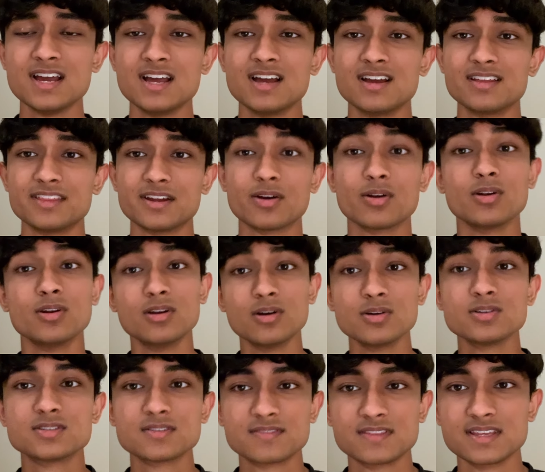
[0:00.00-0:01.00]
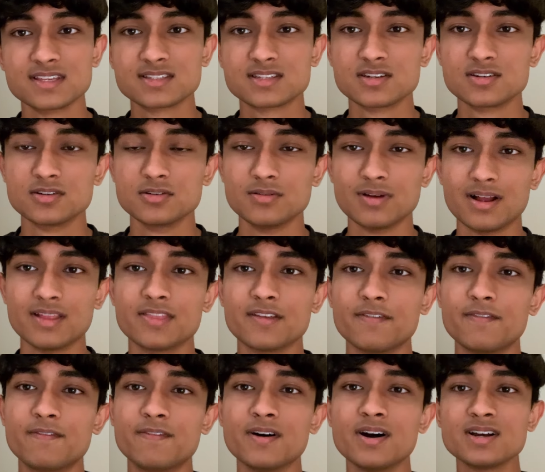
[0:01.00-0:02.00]
there are loads of things to do, and the
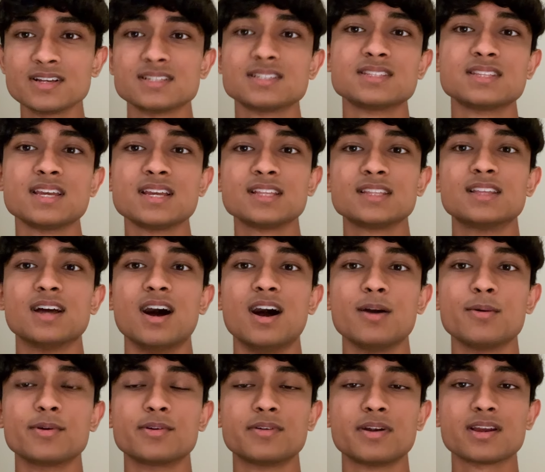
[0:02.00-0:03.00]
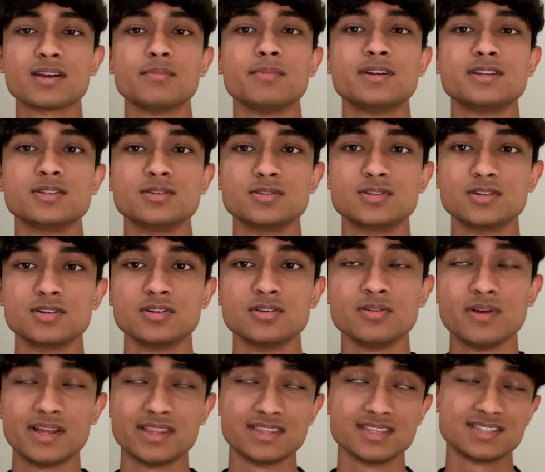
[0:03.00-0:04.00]
first thing that I would recommend you to
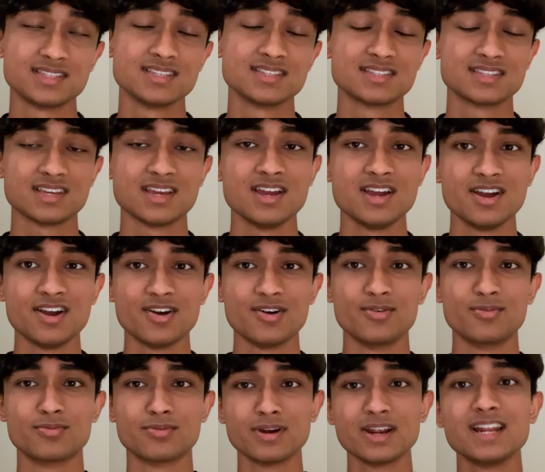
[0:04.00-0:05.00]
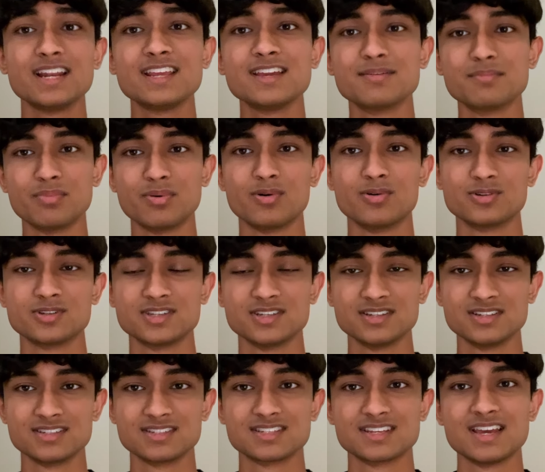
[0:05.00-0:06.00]
do, and this is really
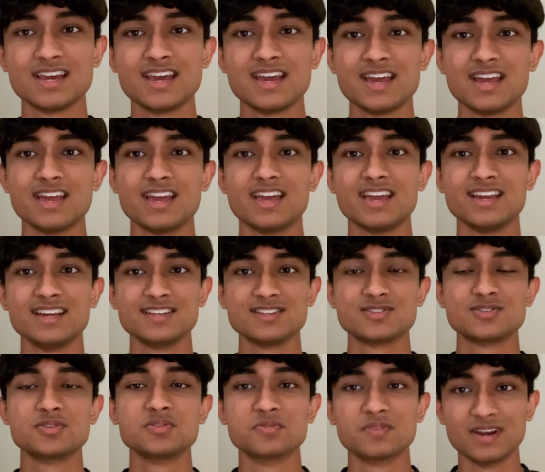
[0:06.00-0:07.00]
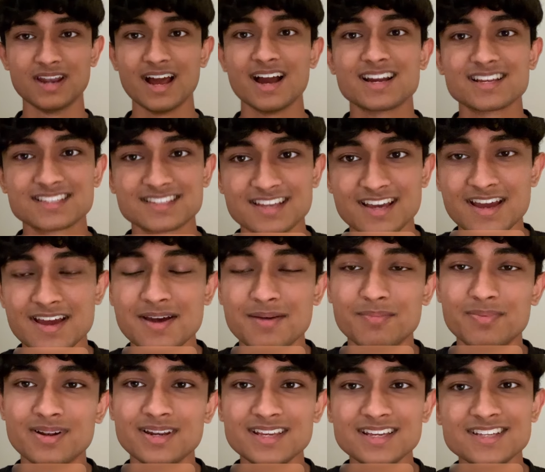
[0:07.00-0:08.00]
important, is to relax.
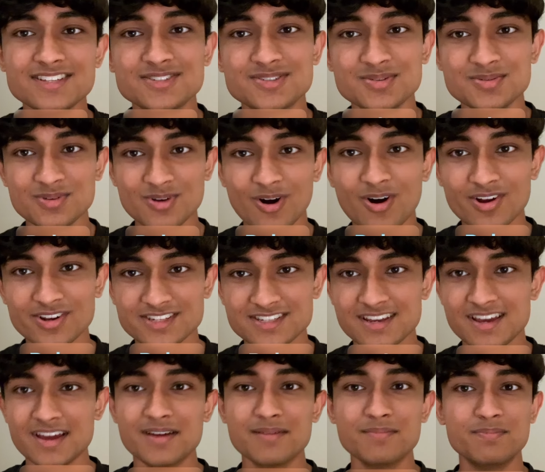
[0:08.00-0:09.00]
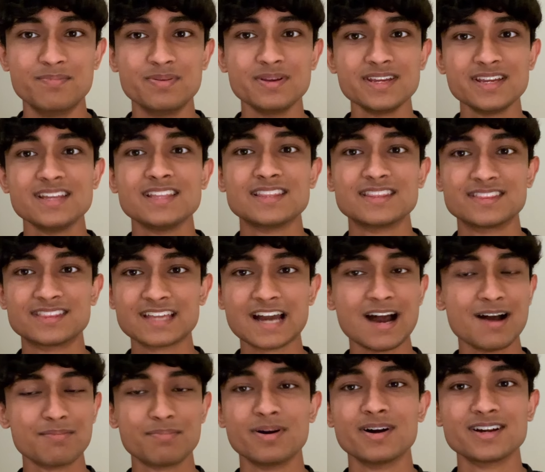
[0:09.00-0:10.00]
Please do not be
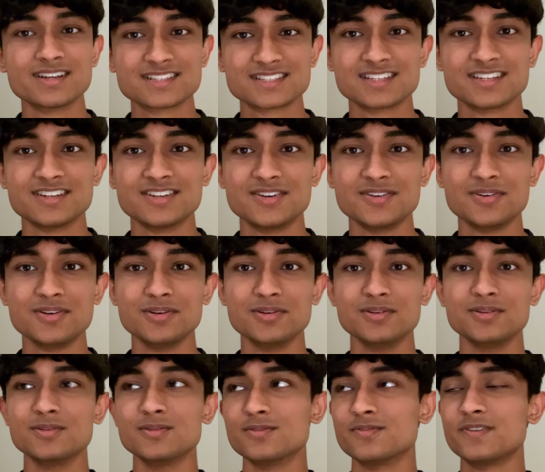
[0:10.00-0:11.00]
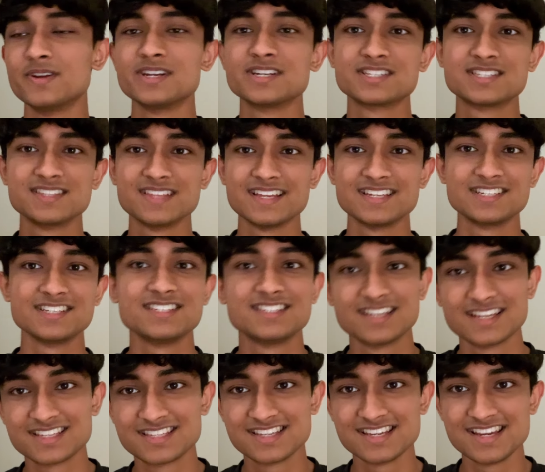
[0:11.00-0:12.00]
that person who finishes their
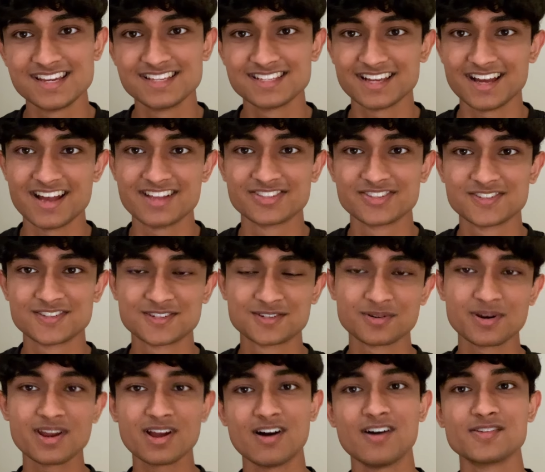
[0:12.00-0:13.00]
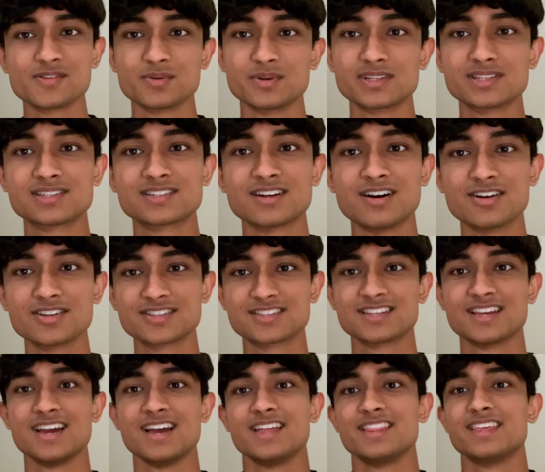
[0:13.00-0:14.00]
GCSEs and straight afterwards
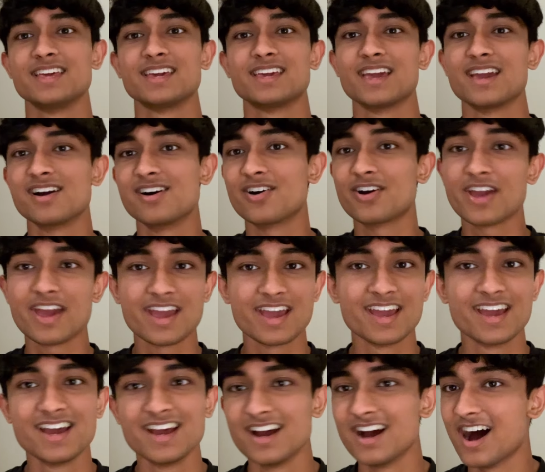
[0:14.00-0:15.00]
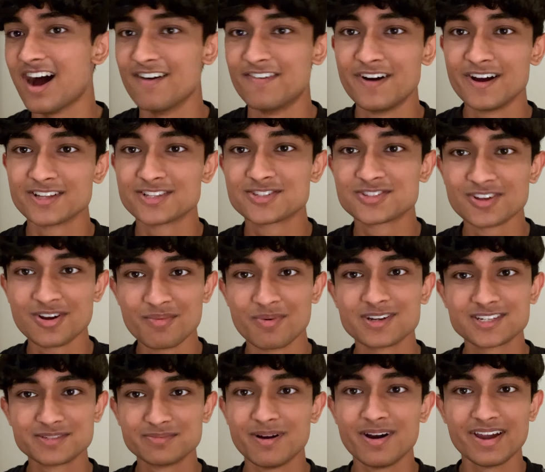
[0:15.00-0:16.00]
starts thinking, okay, I've heard so
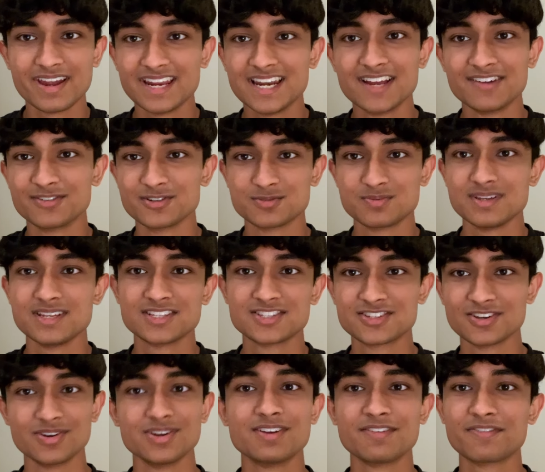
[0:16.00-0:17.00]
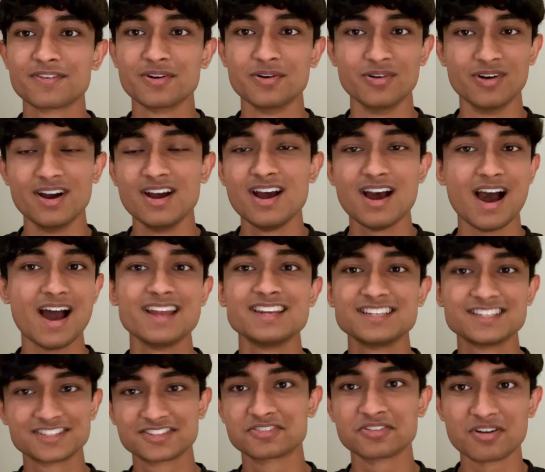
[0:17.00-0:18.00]
much about A-levels being so difficult, I
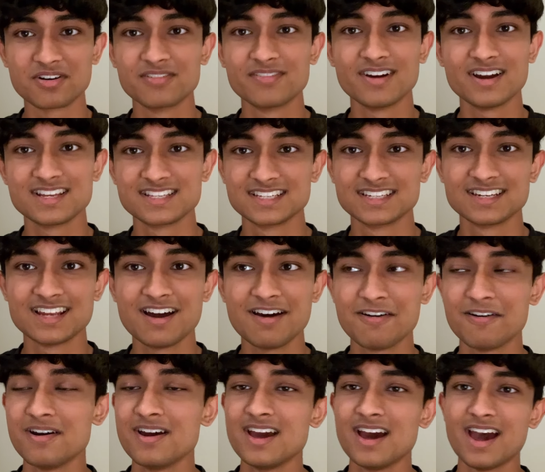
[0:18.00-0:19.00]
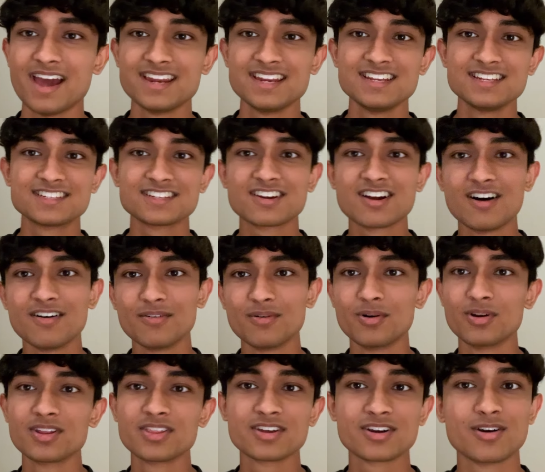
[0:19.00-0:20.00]
need to start revising now, I need to cover
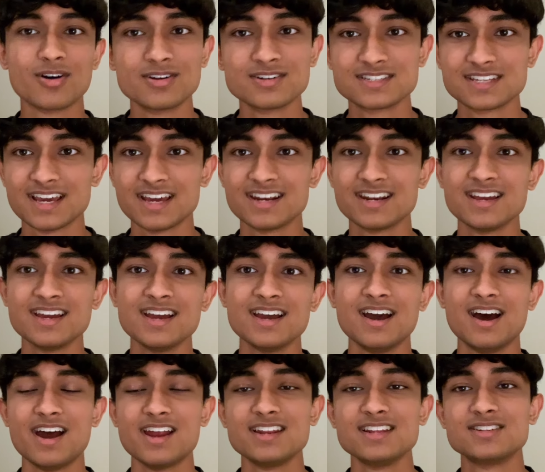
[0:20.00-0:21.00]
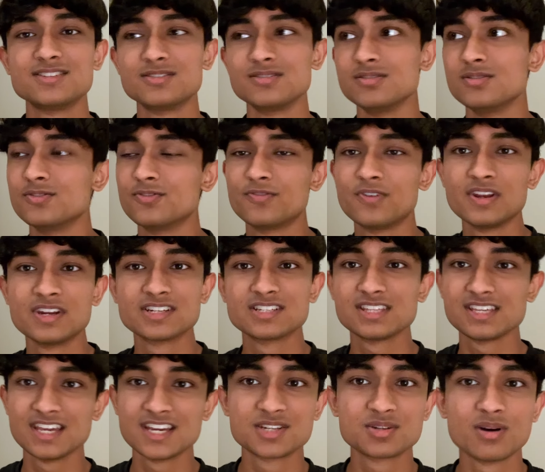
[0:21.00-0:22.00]
all of the content, I need to finish
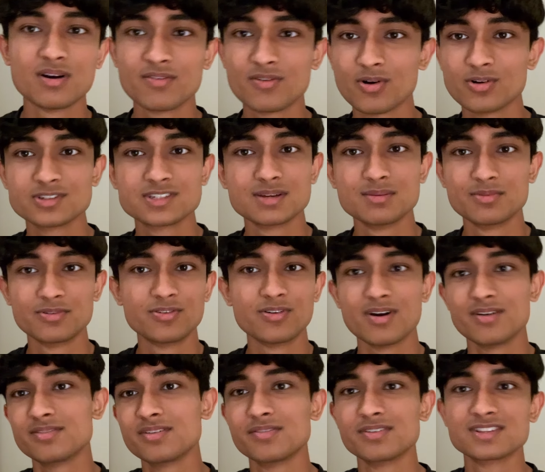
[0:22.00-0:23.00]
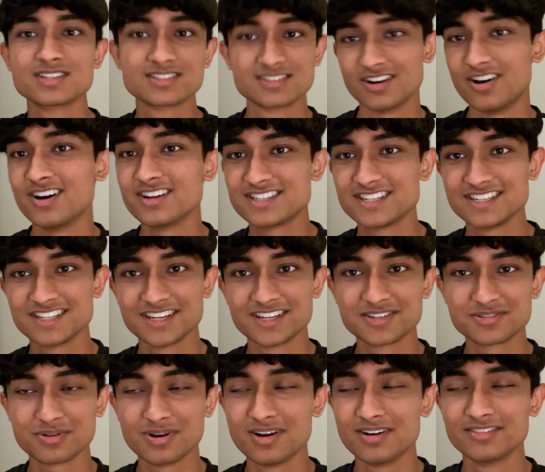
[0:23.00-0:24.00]
the year 12 content before I've even started year
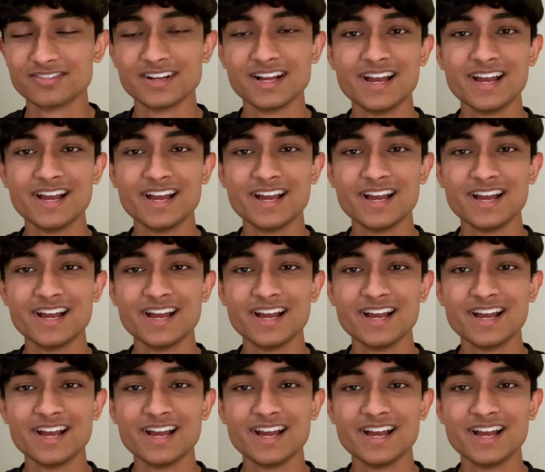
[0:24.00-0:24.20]
12.